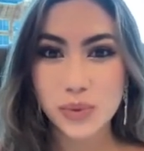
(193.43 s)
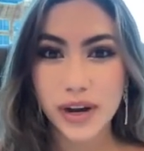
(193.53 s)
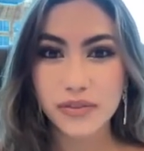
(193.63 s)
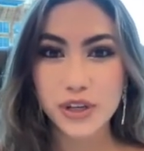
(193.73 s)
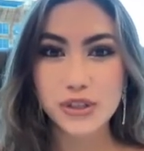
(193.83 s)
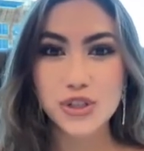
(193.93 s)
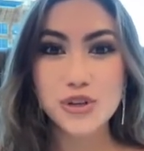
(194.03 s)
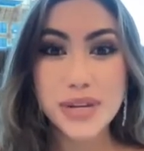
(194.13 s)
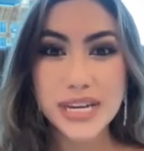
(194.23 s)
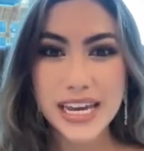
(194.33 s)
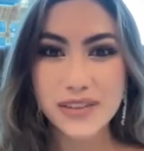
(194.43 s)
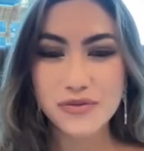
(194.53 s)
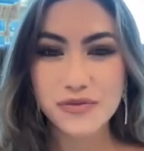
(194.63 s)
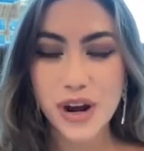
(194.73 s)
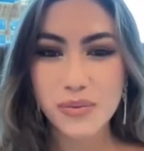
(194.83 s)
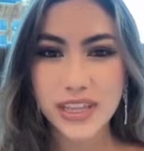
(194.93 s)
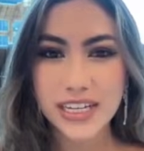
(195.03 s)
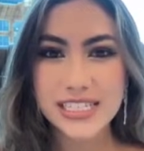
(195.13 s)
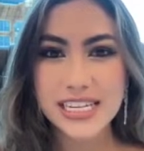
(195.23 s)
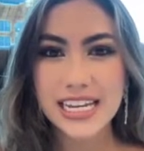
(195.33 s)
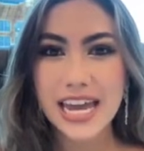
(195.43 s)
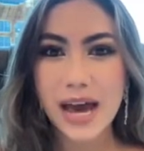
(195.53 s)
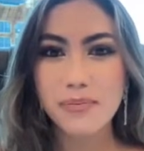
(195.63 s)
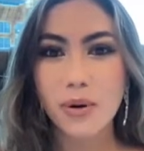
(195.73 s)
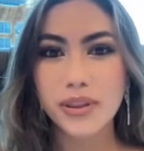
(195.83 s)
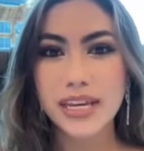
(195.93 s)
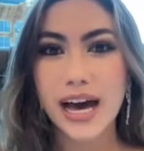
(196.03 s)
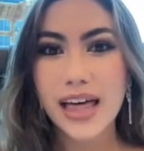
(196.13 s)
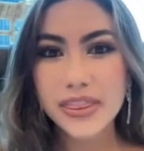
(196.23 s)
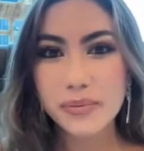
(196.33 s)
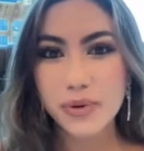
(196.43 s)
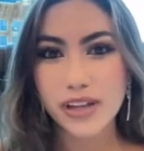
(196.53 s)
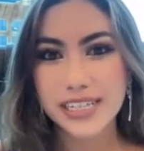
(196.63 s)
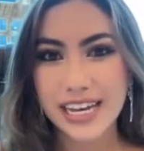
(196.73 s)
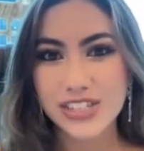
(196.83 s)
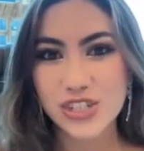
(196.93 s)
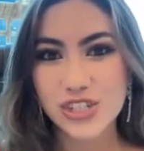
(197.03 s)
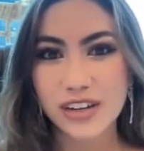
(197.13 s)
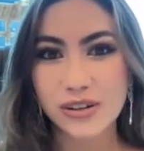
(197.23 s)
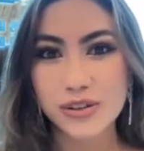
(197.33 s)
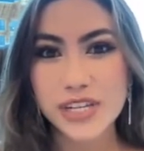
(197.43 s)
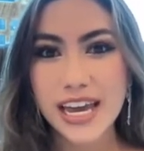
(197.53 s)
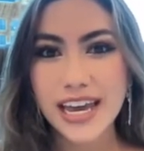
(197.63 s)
wherever you're tuning in from, whether it's in-app or the other broadcast channels.